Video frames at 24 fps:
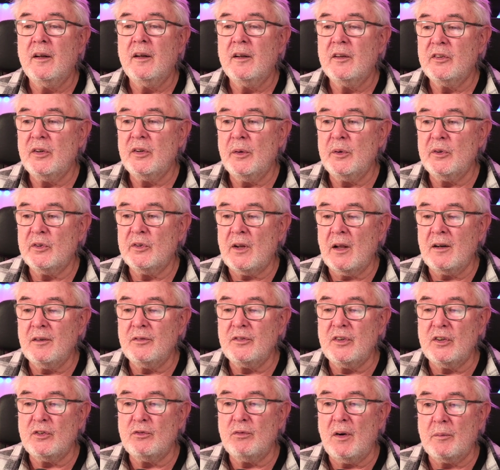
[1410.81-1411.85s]
So it's kind of
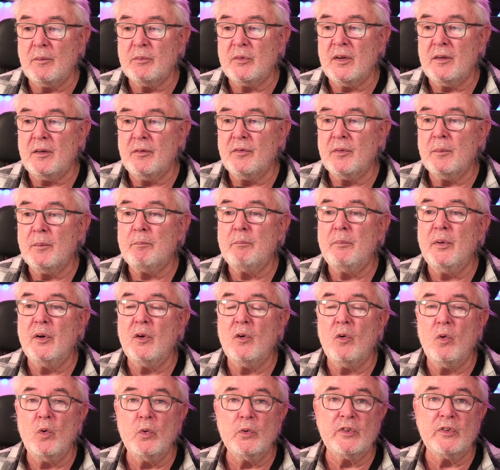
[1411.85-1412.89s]
disruptive, but
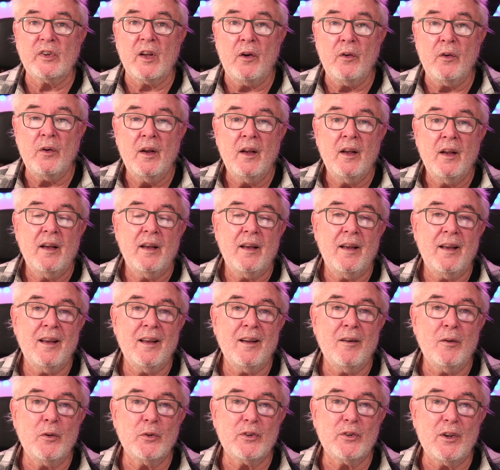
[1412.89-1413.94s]
also it
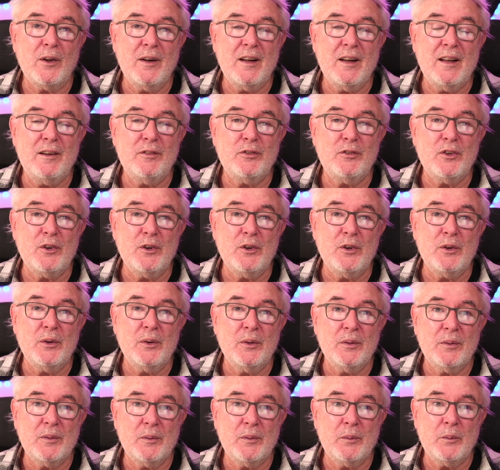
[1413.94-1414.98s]
also leaves
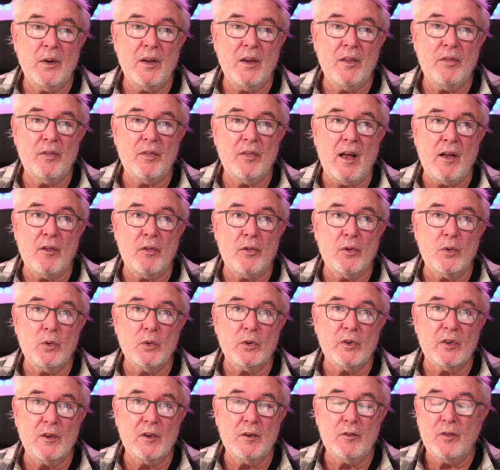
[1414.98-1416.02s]
you with that
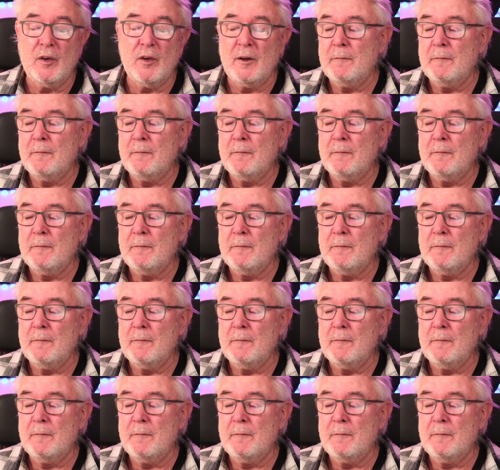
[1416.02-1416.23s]
thought of,